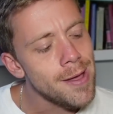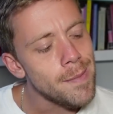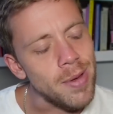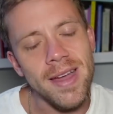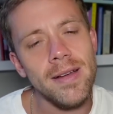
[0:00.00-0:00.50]

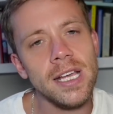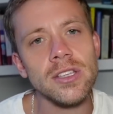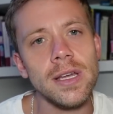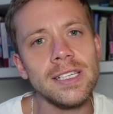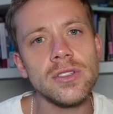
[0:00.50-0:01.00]
But it,
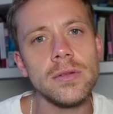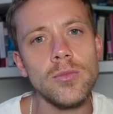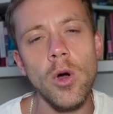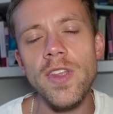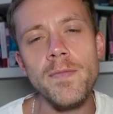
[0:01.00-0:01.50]
it's
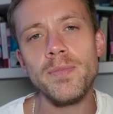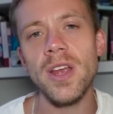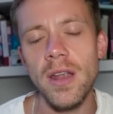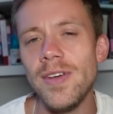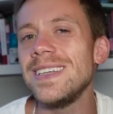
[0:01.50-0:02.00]
what they've
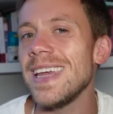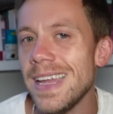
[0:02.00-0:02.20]
delivered is